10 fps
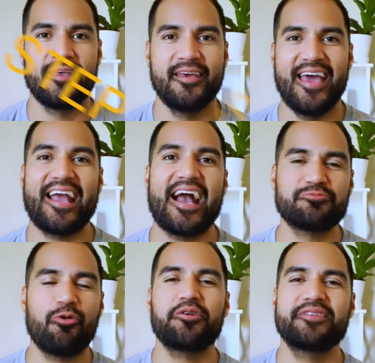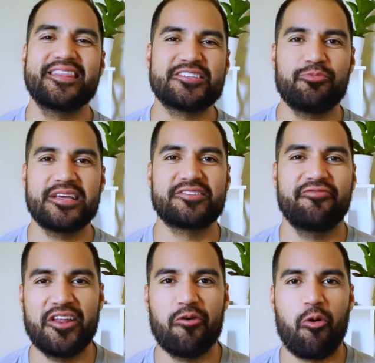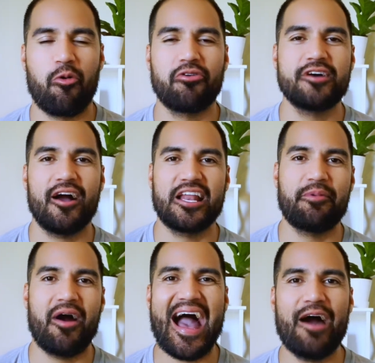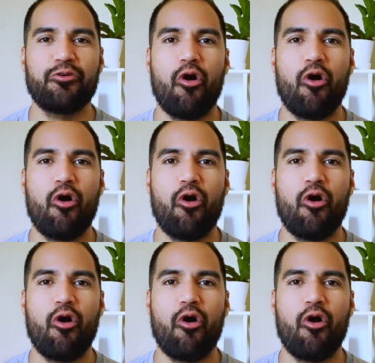Hey guys, welcome to this week's video where we're talking about how to